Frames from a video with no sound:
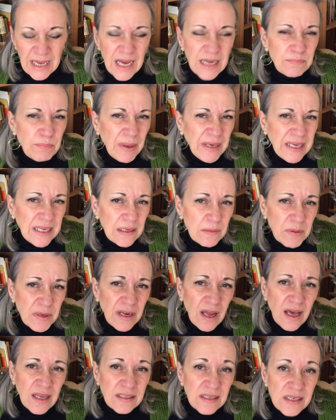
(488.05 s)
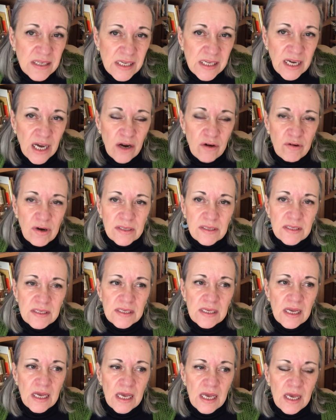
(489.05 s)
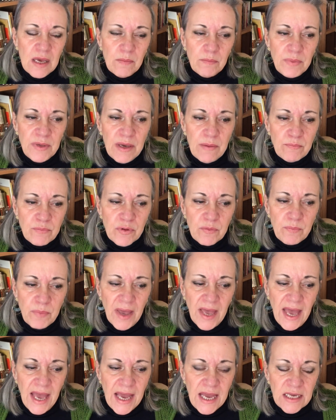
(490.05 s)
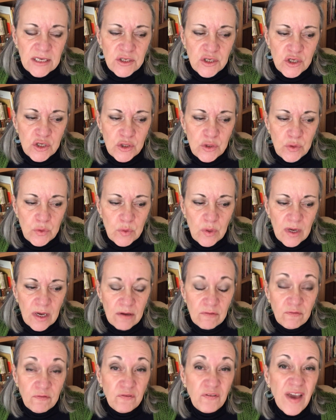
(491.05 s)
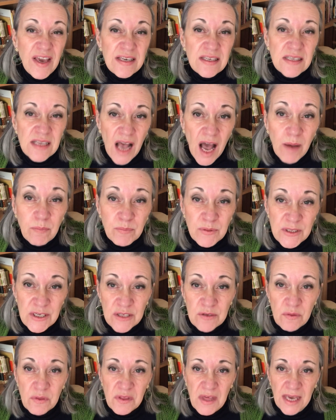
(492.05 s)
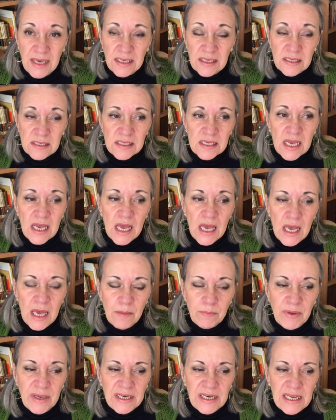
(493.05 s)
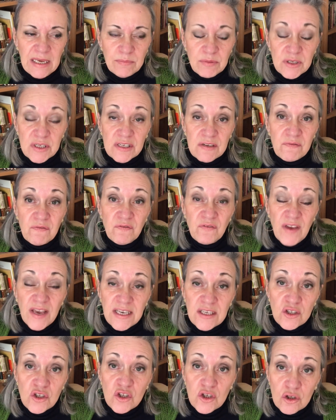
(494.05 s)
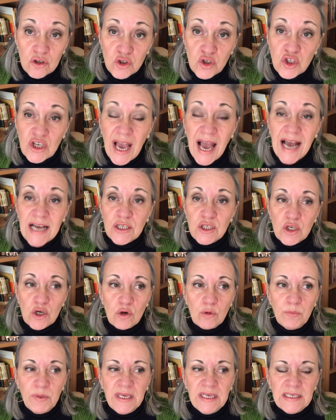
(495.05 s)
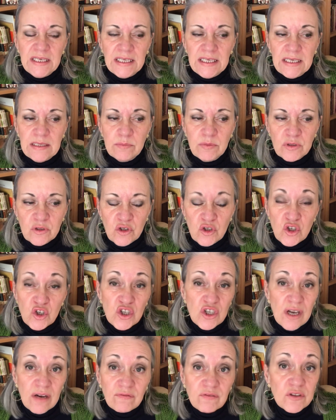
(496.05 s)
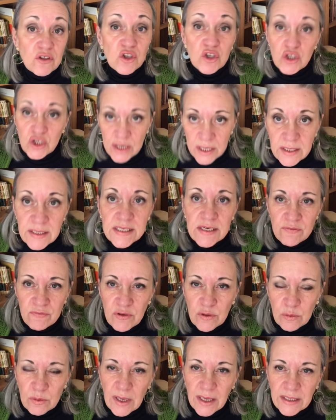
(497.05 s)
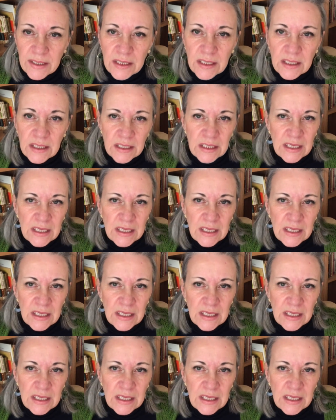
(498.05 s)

picking up on undercurrents, being prepared to face up to things, being able to face your shadow, being able to shovel shit, if you like.